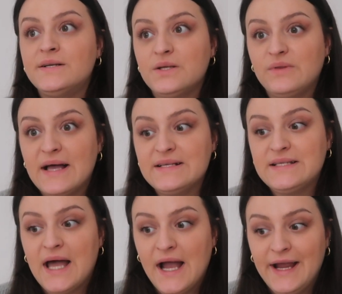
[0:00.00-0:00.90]
So that's
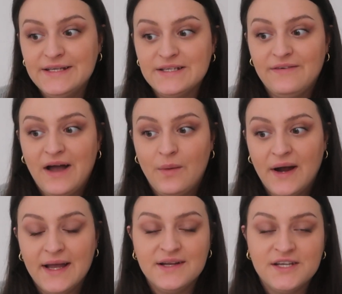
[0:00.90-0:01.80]
kind of how
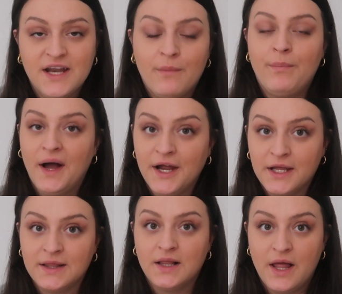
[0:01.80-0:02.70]
I ended up
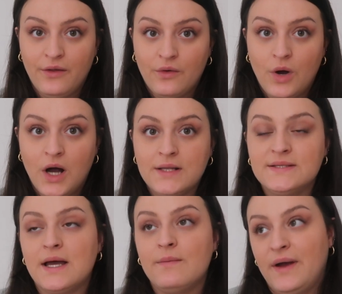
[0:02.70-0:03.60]
buying the leather
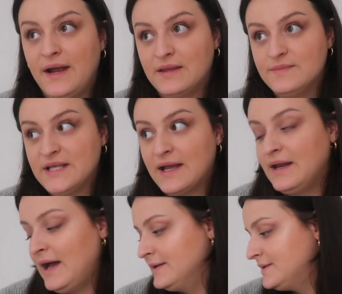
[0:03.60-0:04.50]
ones and buying them
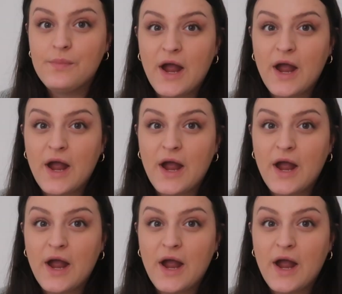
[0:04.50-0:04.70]
secondhand.